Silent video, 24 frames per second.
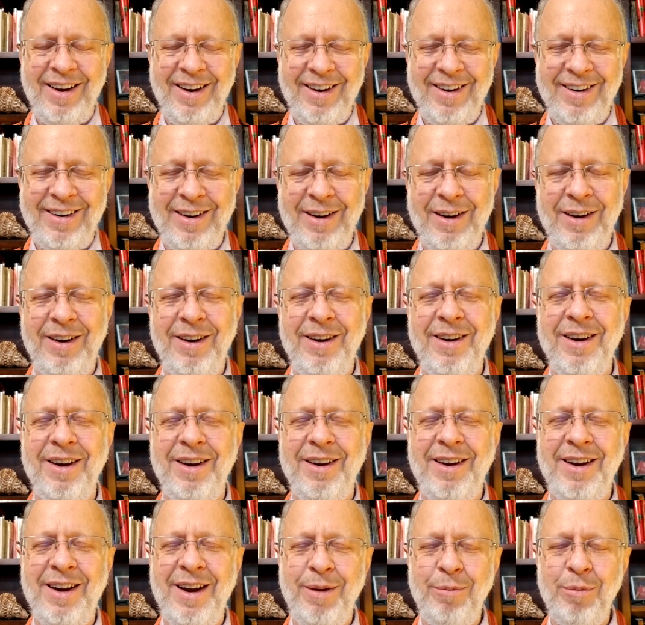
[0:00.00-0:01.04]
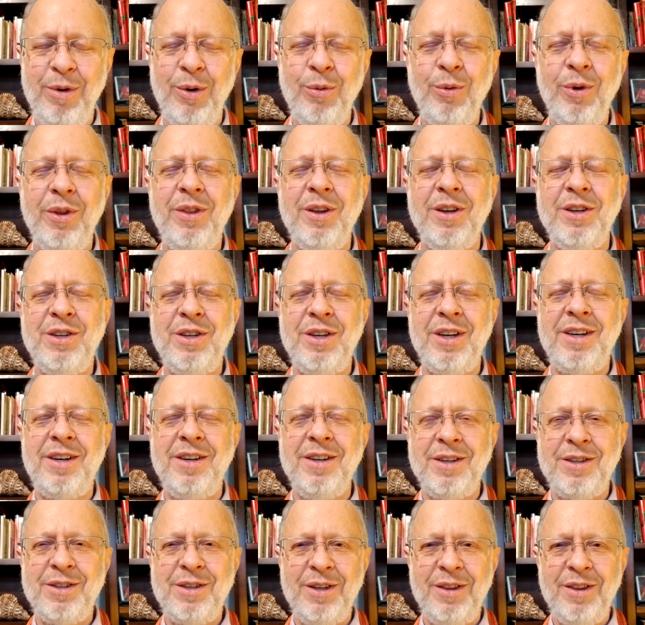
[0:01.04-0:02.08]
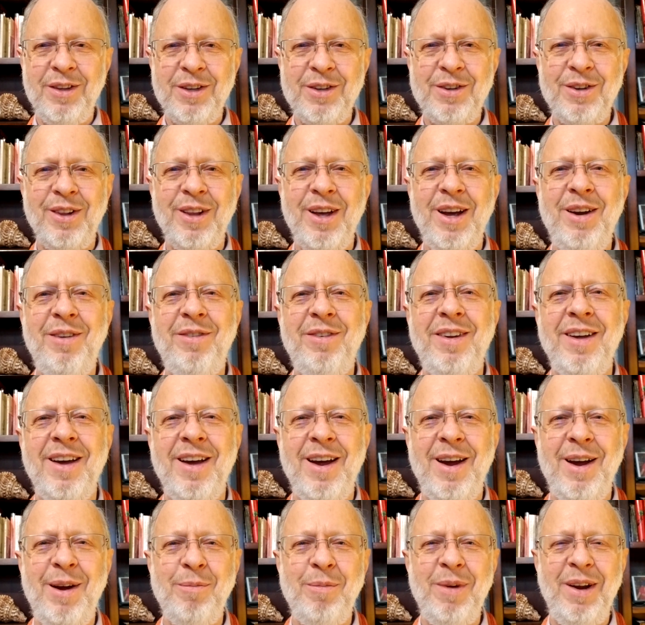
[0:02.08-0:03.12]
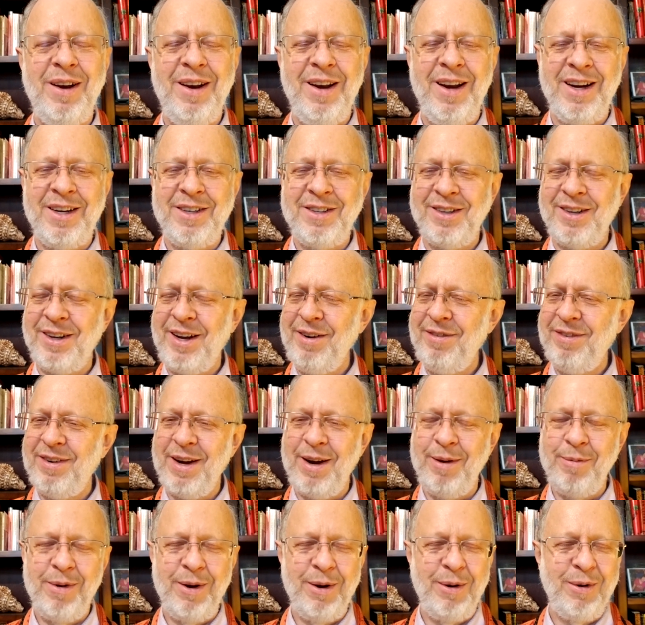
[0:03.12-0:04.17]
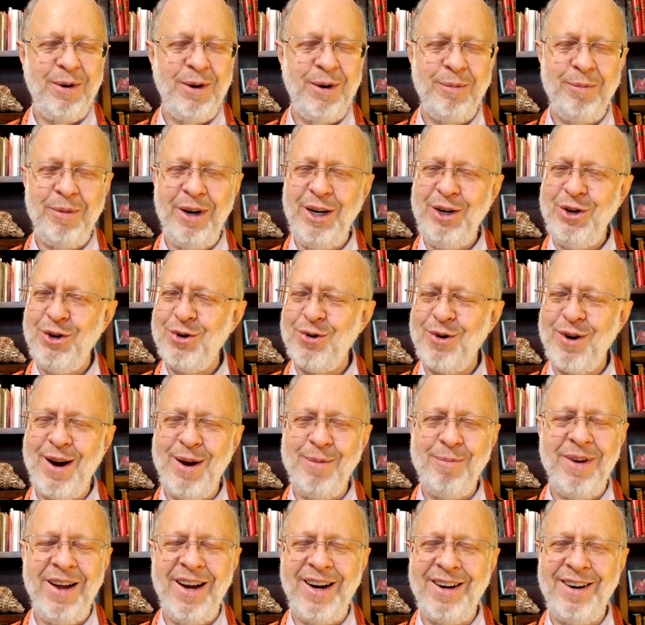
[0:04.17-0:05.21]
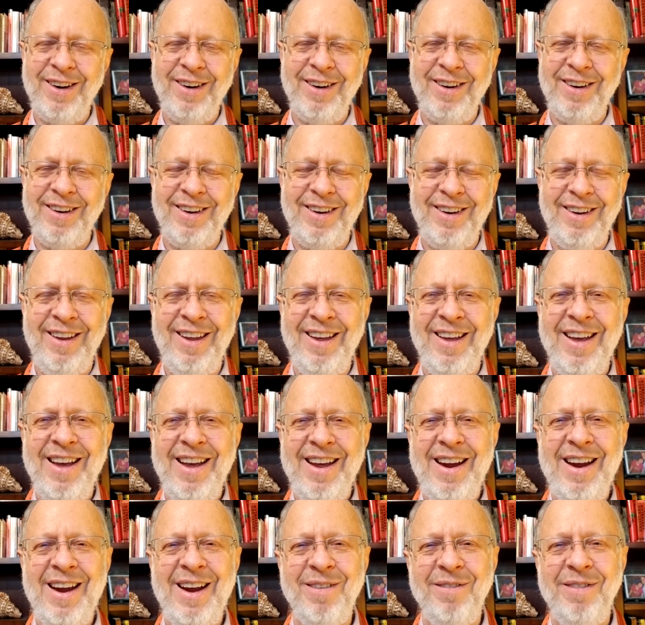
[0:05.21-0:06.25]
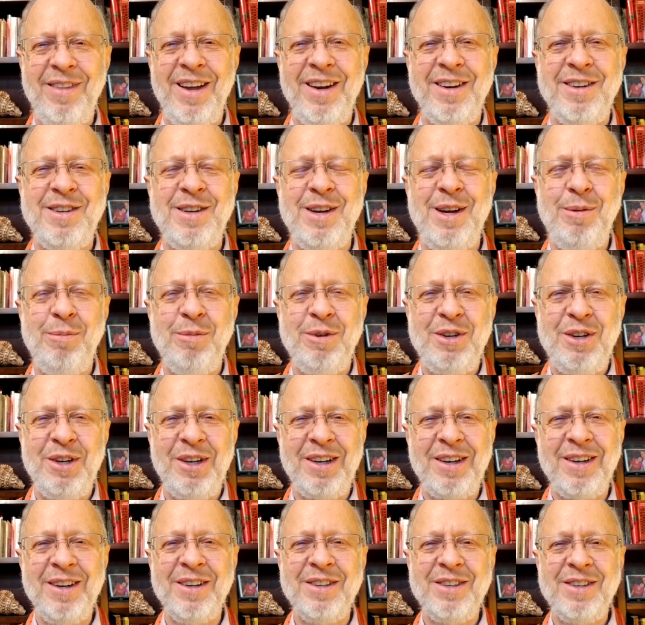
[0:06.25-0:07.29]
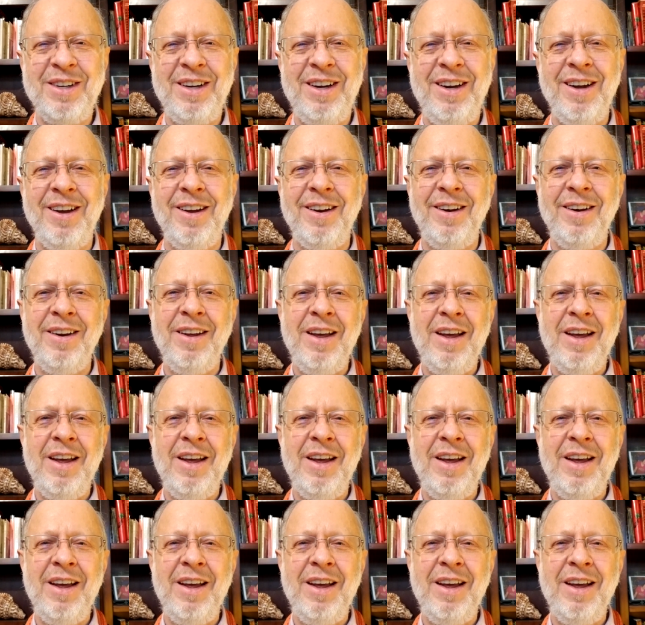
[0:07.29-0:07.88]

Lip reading: I came in with a sickness in this lifetime, and next lifetime I'm going to make sure I'm not going to have that same sickness again.